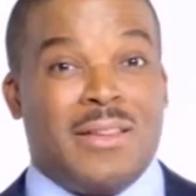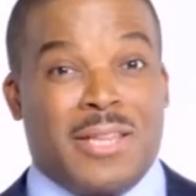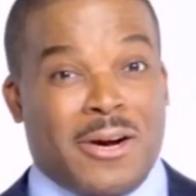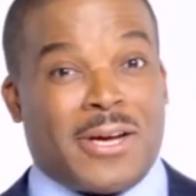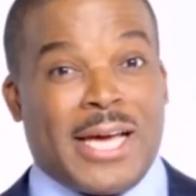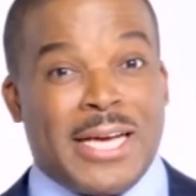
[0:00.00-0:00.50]

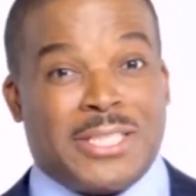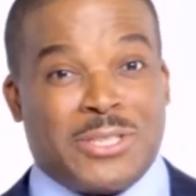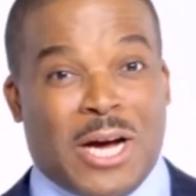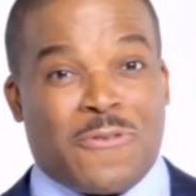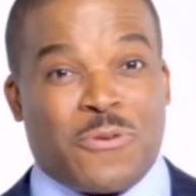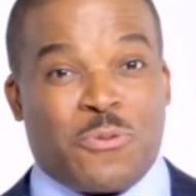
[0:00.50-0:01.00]
Their case
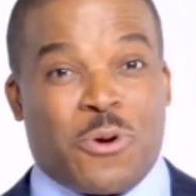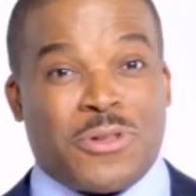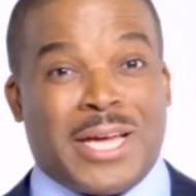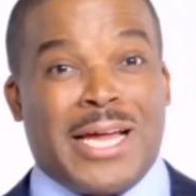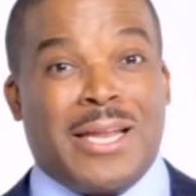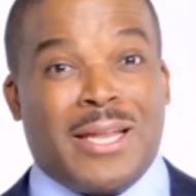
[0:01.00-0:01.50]
is often
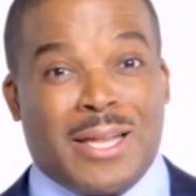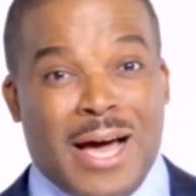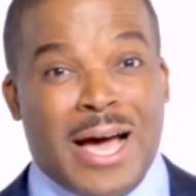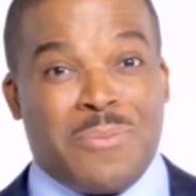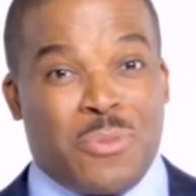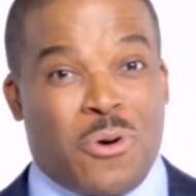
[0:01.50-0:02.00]
worth a
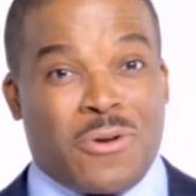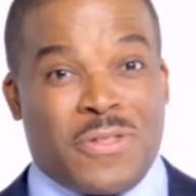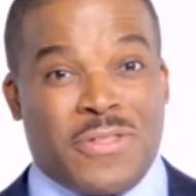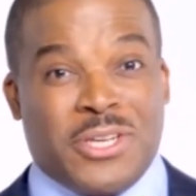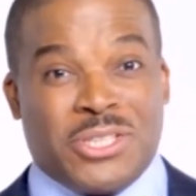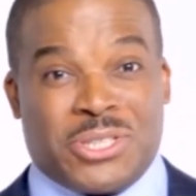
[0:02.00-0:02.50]
lot more
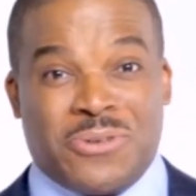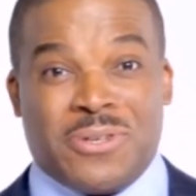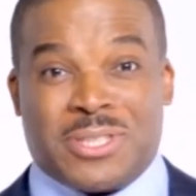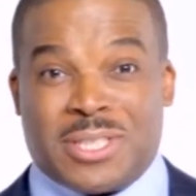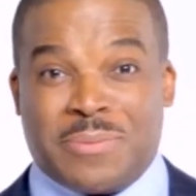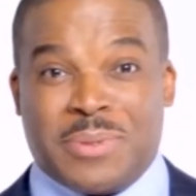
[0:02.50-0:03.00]
than the
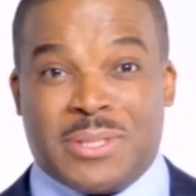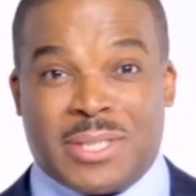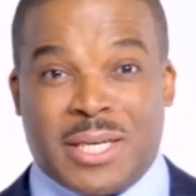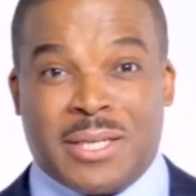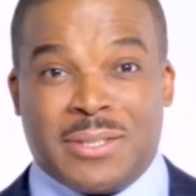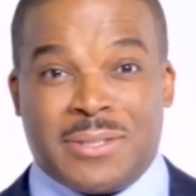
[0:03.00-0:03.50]
insurance company
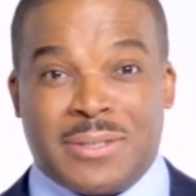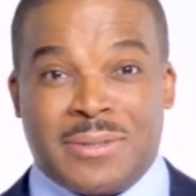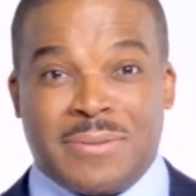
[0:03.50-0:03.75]
says.